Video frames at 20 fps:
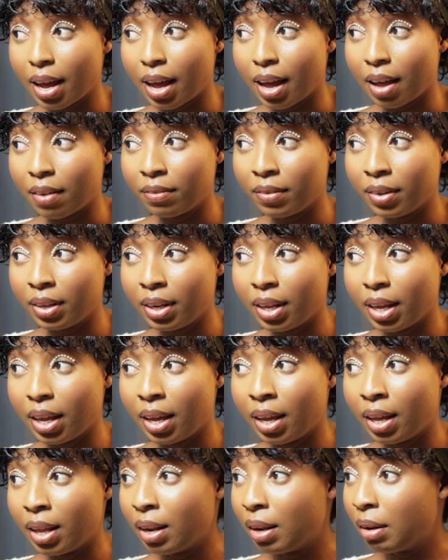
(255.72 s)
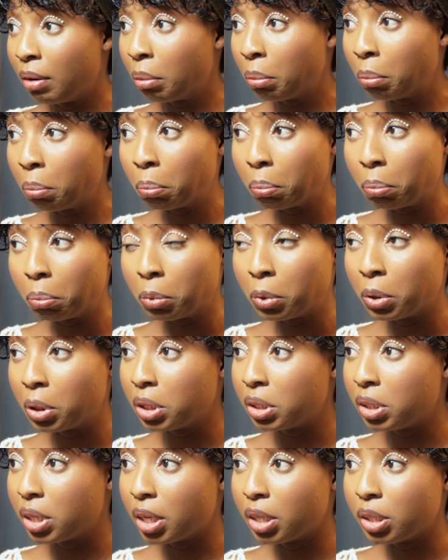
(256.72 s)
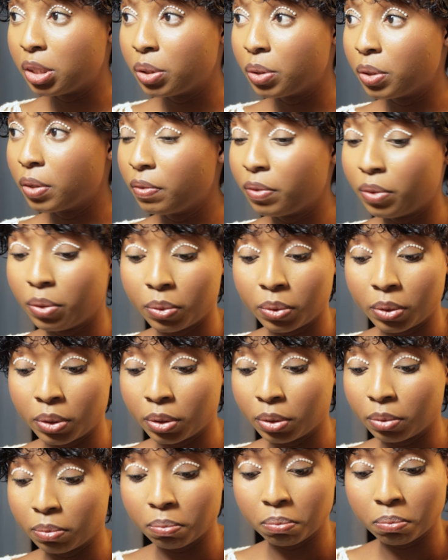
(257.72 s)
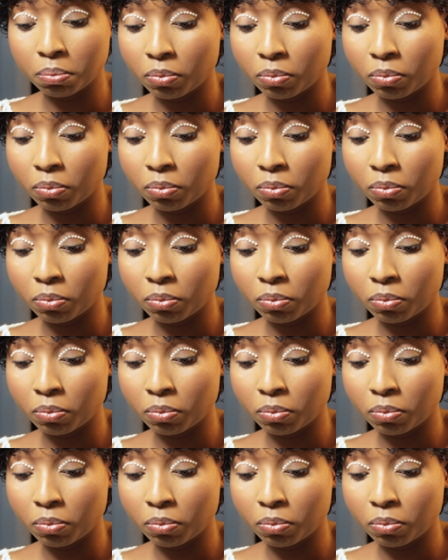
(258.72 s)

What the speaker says: have it in the center of your